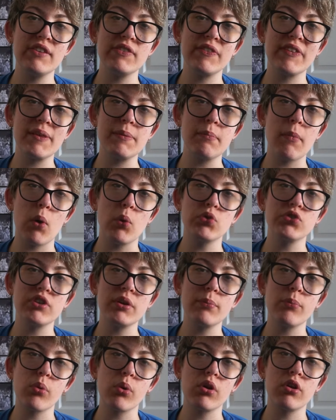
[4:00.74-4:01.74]
is the most
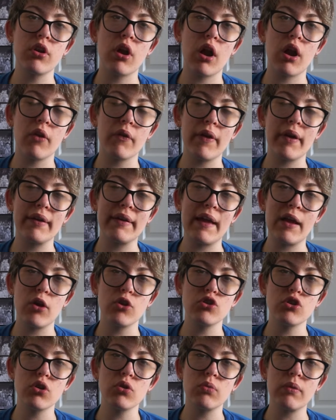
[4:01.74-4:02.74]
important Heartland
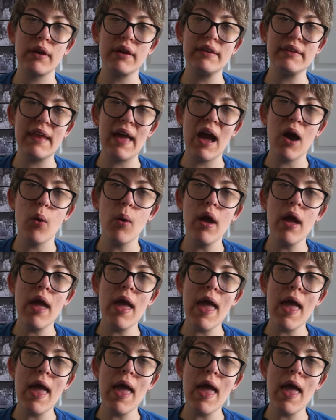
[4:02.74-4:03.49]
character right now,